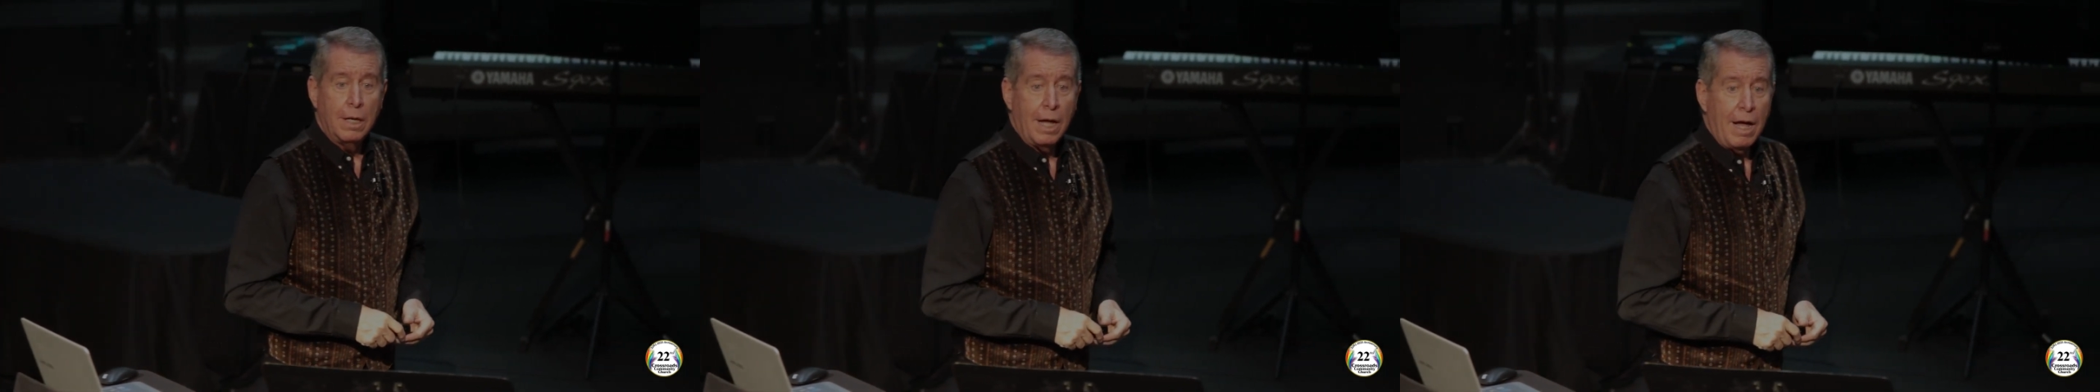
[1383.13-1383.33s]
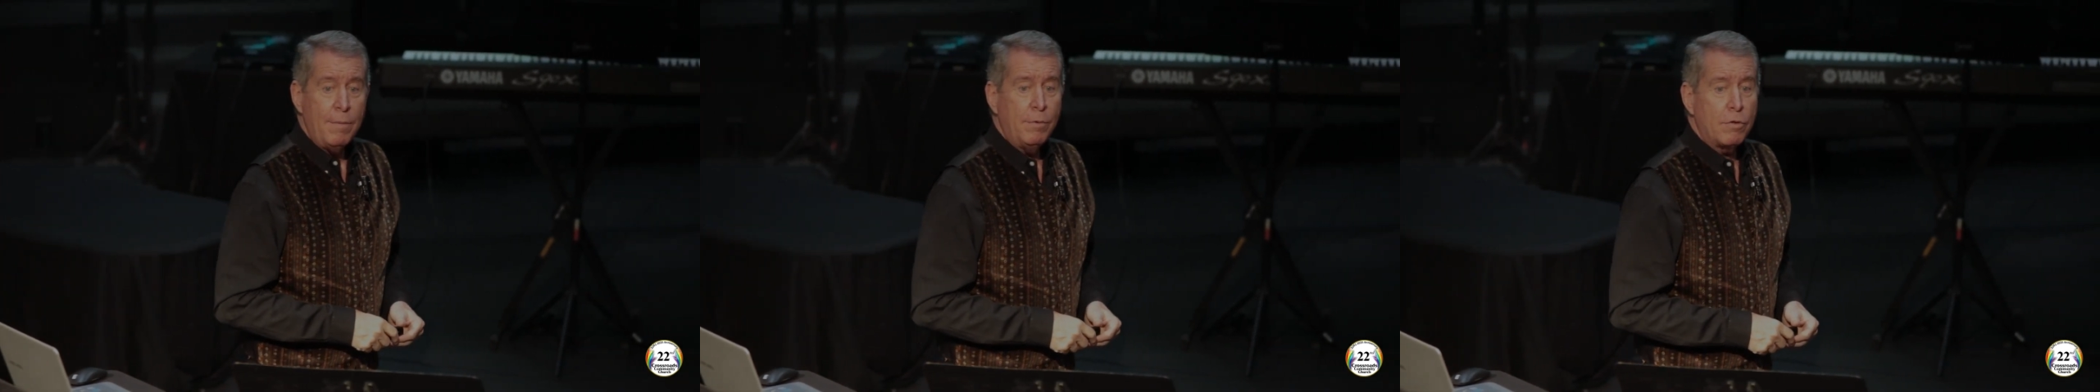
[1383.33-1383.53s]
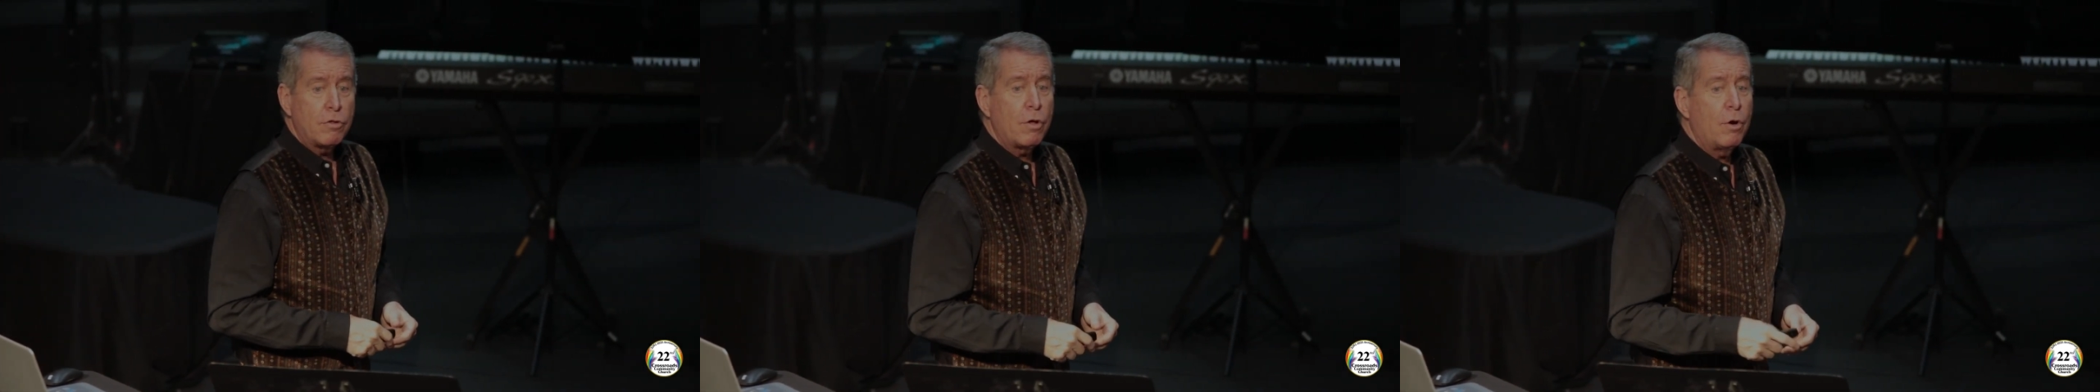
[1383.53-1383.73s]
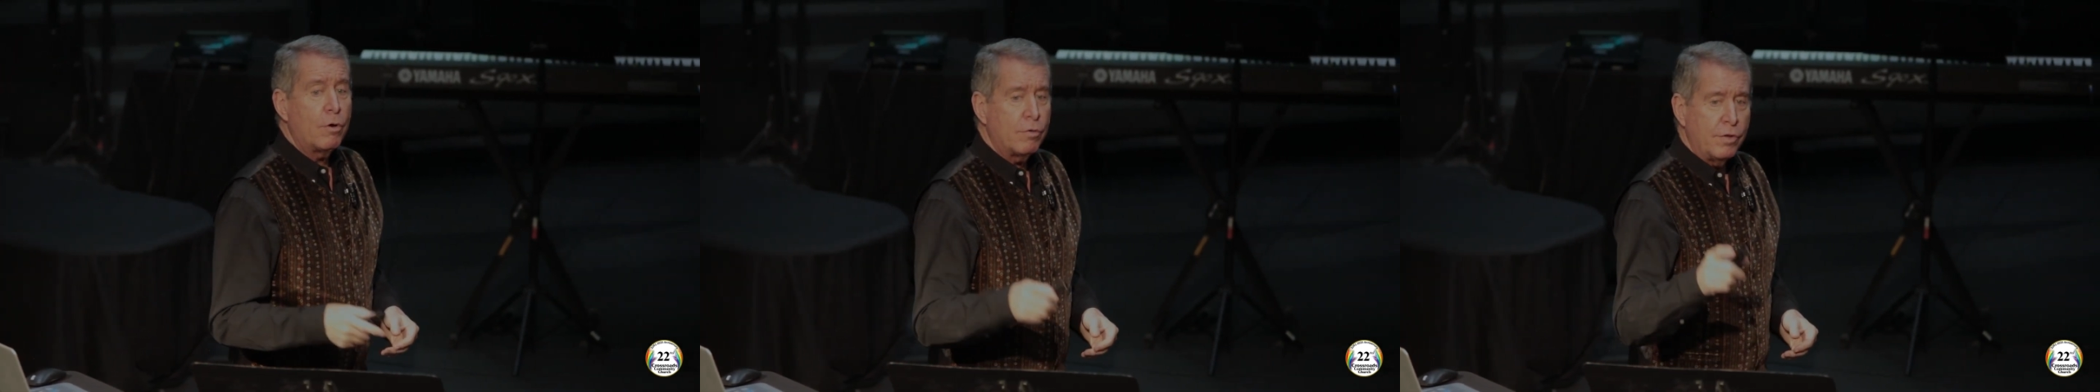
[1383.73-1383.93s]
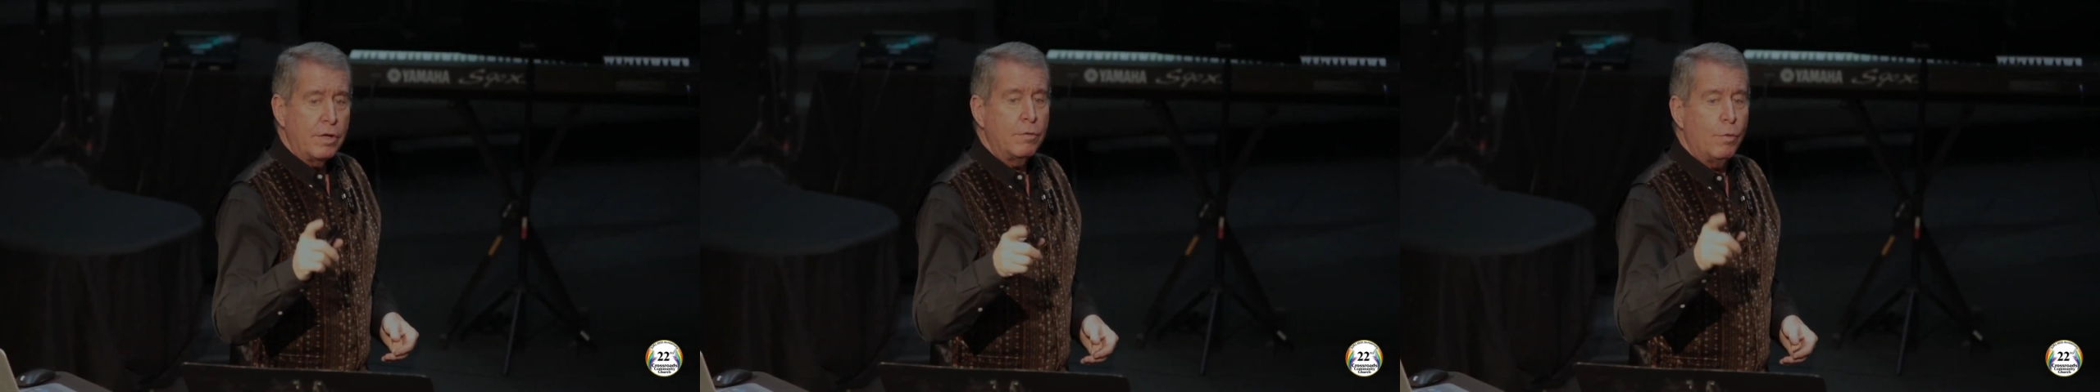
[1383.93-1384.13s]
I'm going to show her
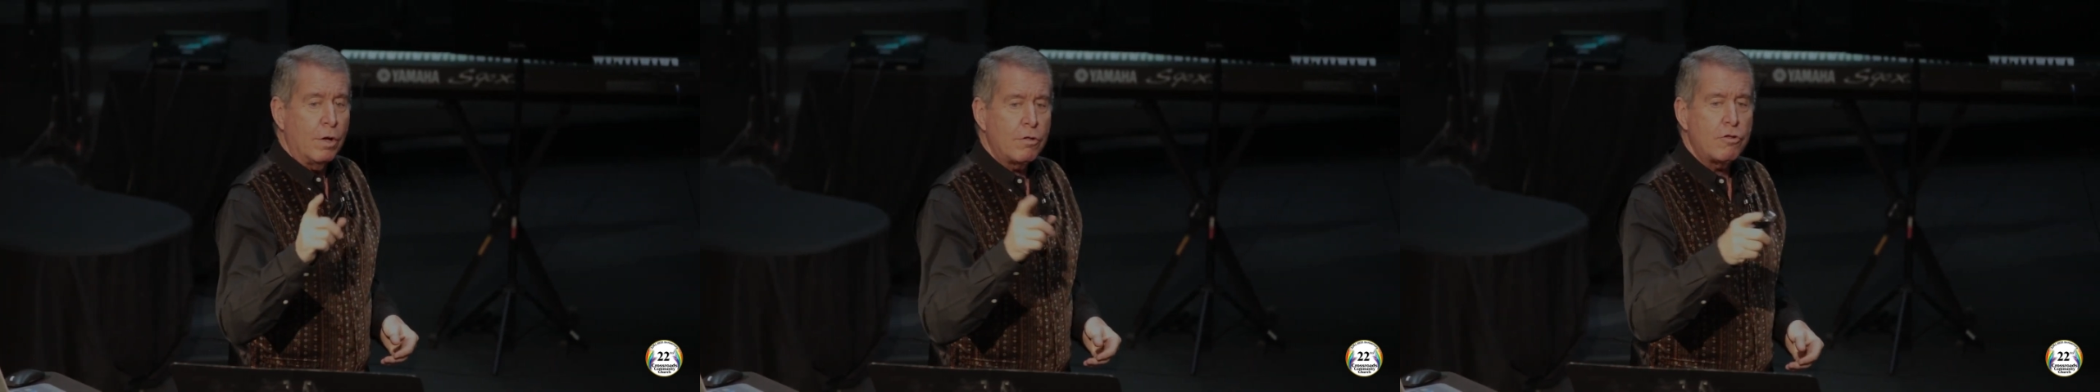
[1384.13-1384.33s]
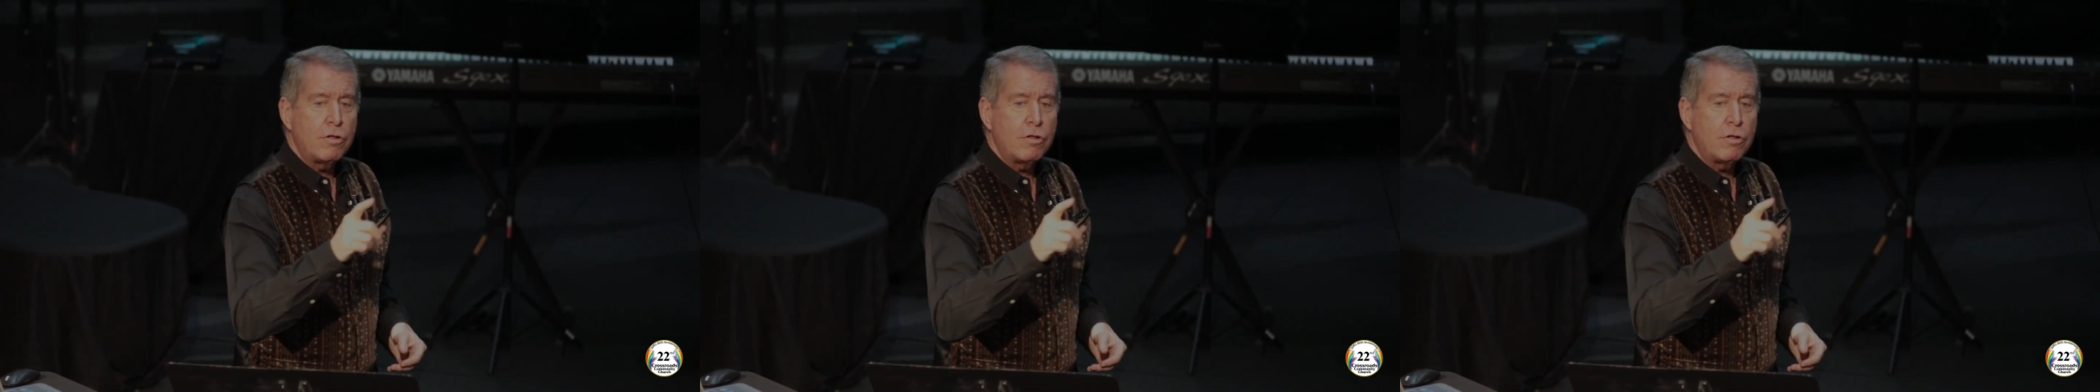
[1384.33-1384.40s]
that what